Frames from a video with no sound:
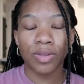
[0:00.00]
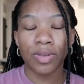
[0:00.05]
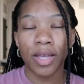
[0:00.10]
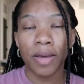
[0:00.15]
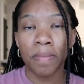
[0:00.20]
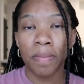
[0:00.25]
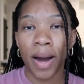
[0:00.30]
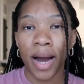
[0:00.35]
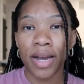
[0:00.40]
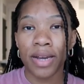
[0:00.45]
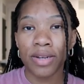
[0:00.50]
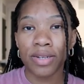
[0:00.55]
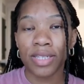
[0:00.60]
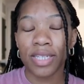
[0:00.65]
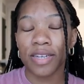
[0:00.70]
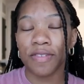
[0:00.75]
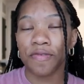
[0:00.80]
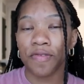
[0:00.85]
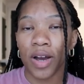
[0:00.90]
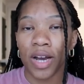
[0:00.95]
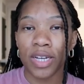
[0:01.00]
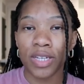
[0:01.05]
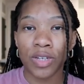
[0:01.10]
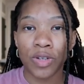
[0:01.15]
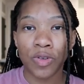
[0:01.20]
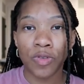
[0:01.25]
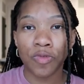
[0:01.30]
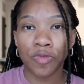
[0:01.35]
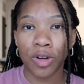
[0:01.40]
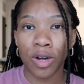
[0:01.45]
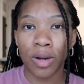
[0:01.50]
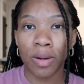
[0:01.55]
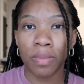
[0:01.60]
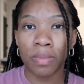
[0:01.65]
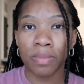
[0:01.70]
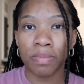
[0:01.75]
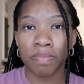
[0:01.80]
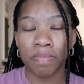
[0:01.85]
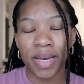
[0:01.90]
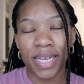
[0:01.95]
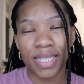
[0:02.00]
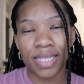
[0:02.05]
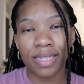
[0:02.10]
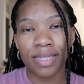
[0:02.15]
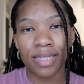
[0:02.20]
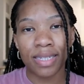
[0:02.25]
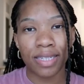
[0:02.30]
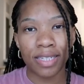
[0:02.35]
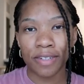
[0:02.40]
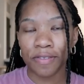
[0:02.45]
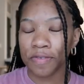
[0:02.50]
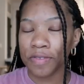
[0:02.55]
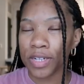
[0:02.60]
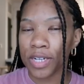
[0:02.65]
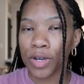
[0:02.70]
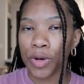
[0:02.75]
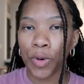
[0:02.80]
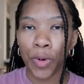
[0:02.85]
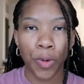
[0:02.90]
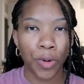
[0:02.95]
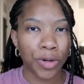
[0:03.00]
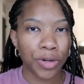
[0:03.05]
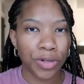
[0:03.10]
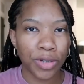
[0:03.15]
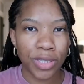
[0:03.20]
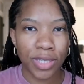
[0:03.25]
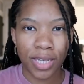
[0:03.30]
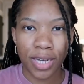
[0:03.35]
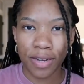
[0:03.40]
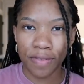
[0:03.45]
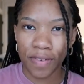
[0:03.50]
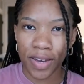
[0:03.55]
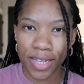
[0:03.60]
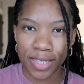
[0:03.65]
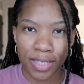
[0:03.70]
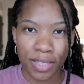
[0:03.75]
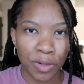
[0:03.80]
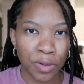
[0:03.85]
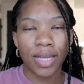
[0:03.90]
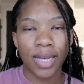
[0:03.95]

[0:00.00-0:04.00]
so that buyers can find you from basically different corners of Etsy.